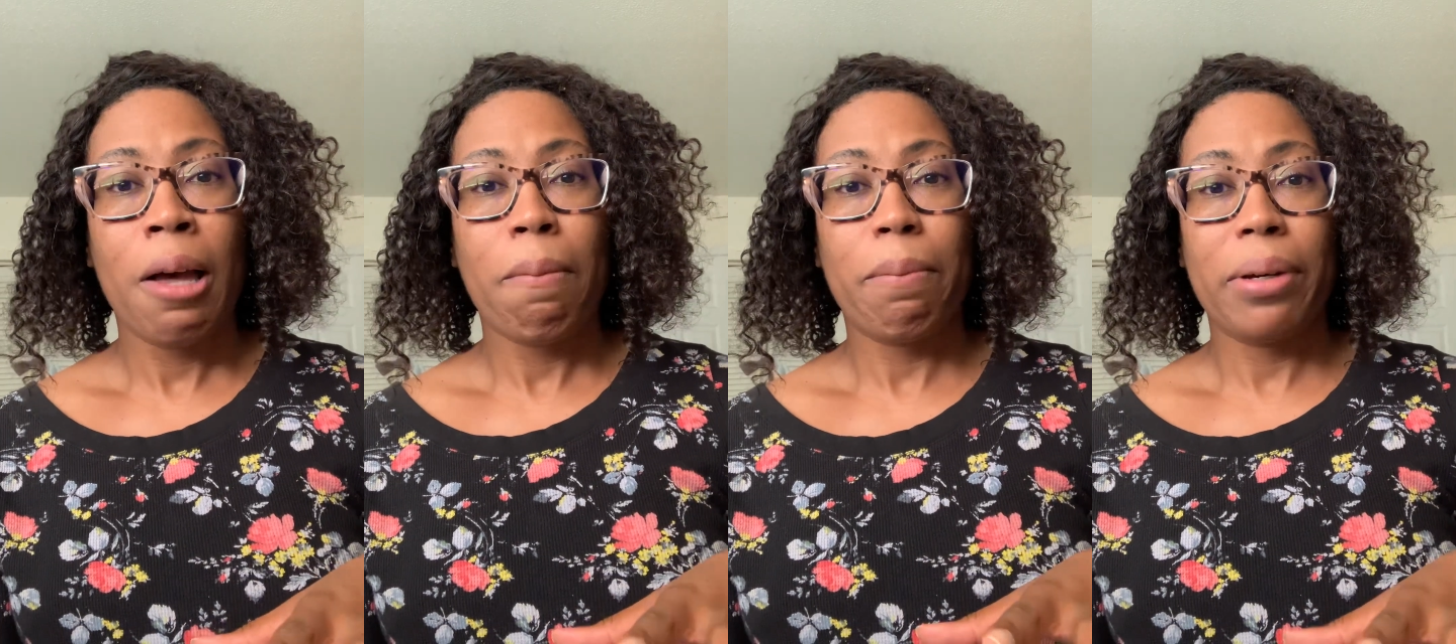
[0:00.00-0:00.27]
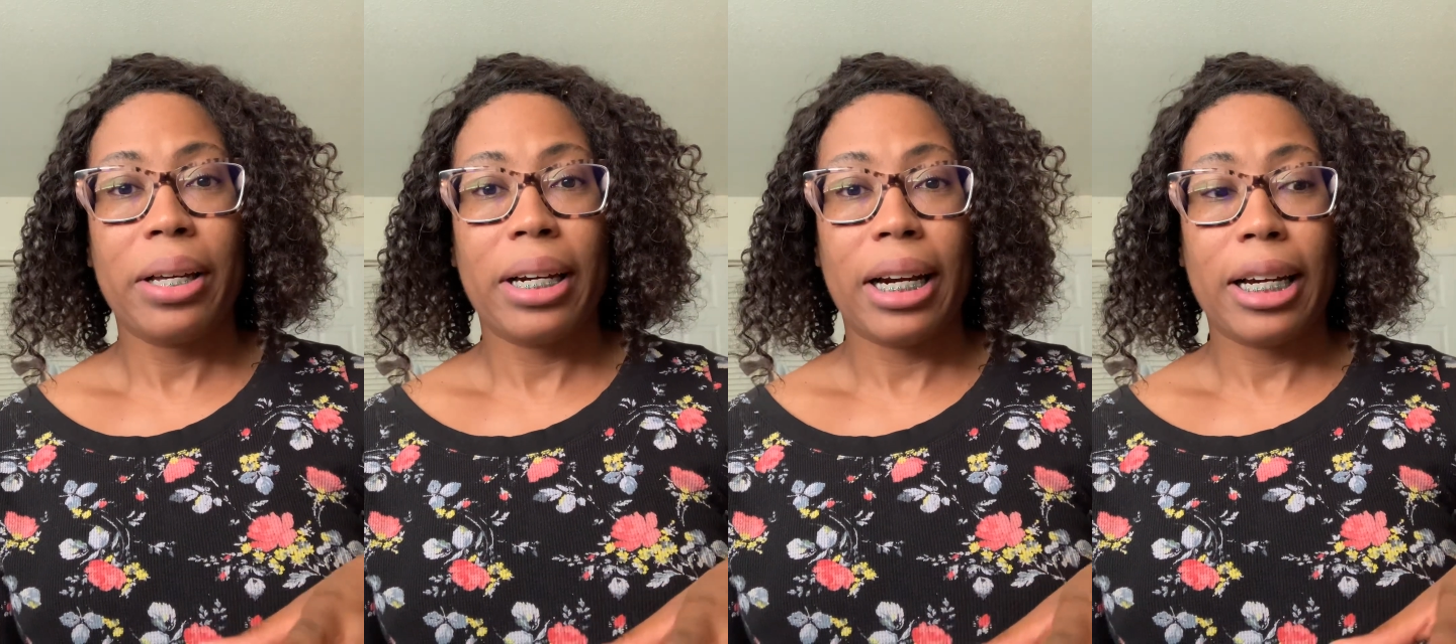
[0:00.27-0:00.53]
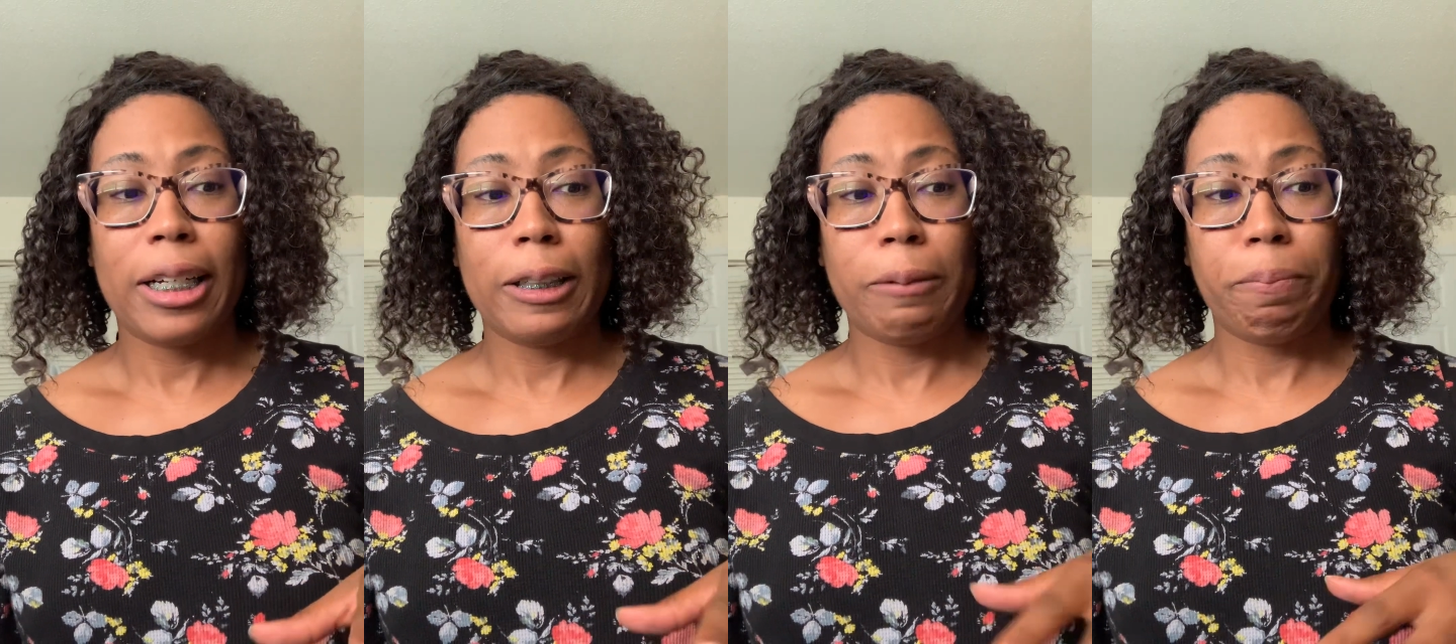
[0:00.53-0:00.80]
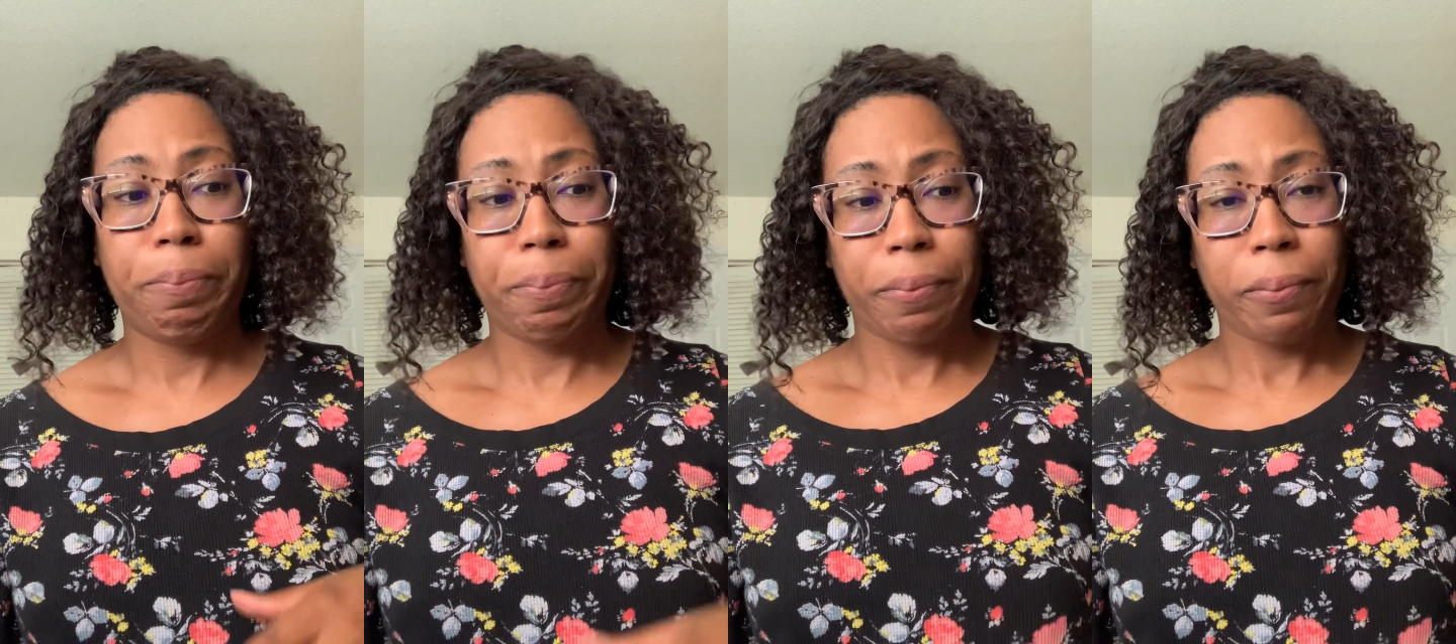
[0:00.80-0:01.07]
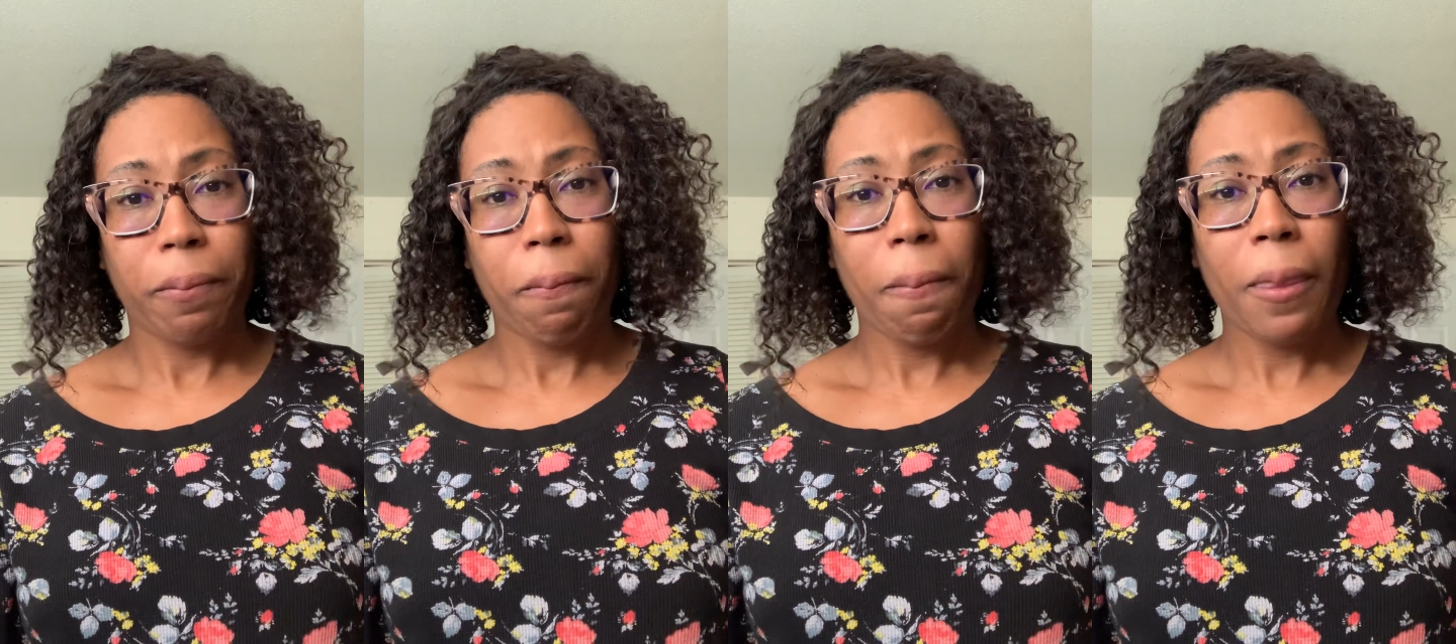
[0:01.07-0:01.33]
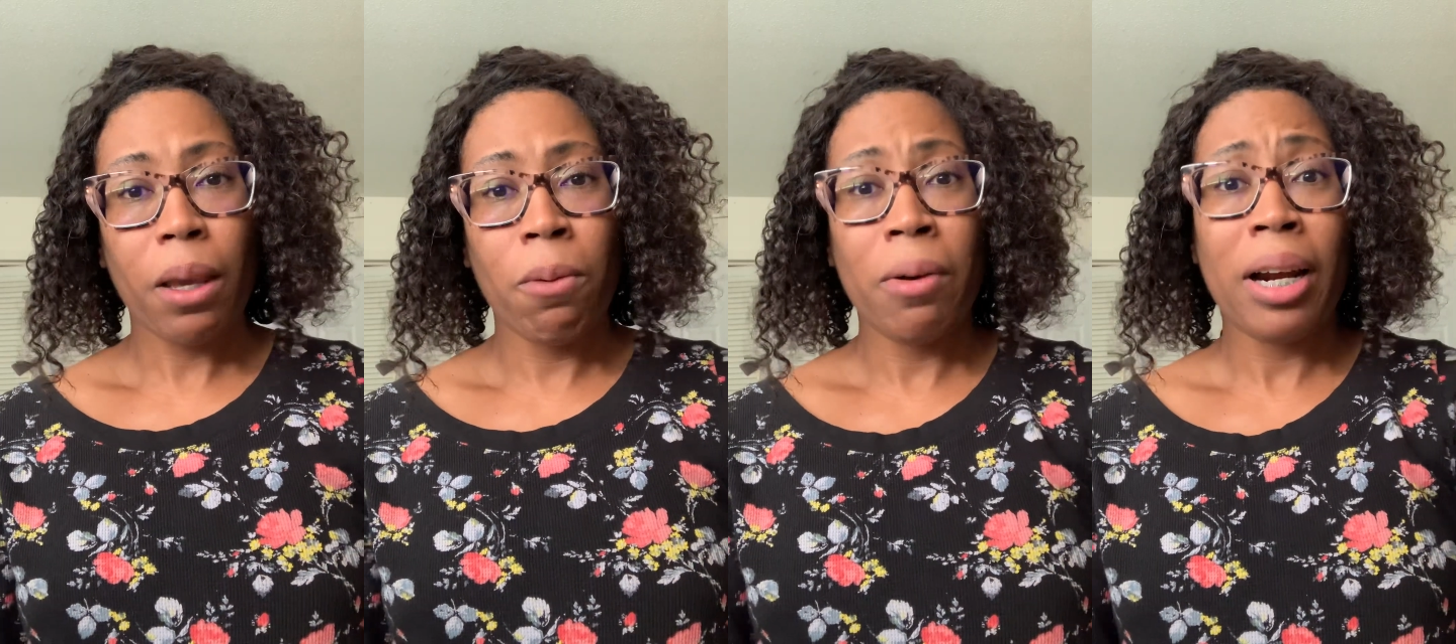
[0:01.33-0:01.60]
But
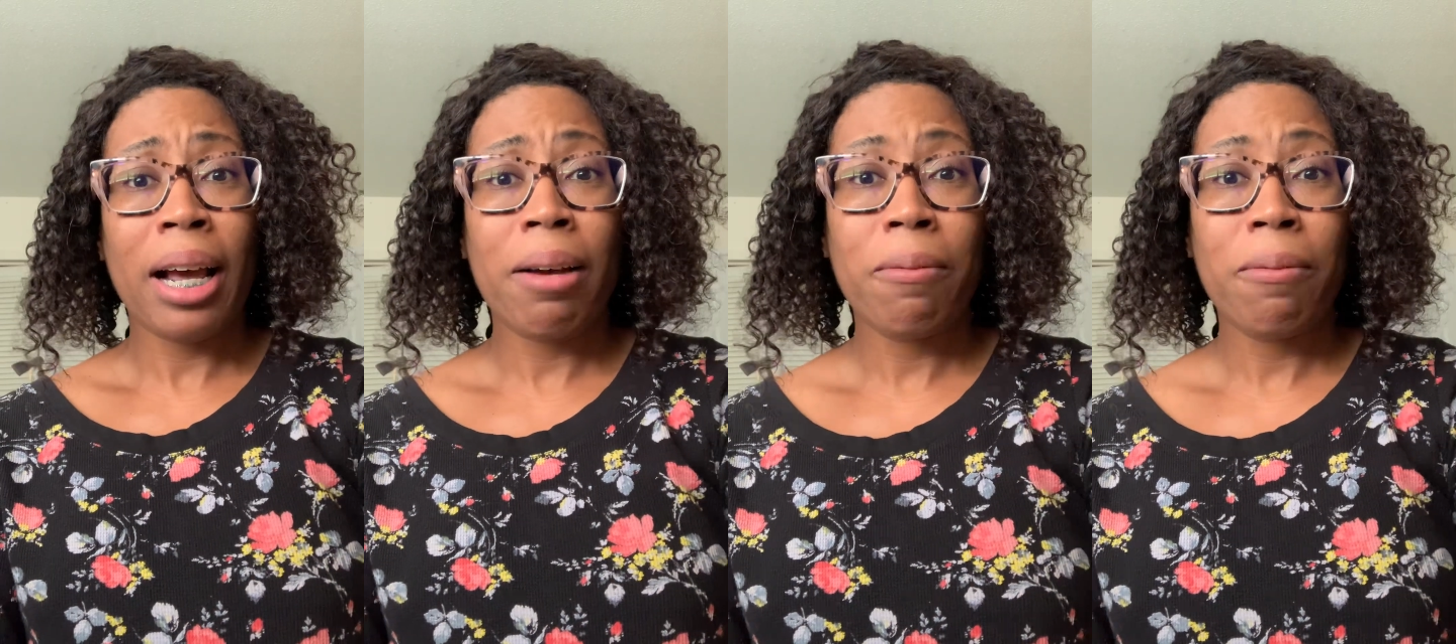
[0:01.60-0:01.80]
what I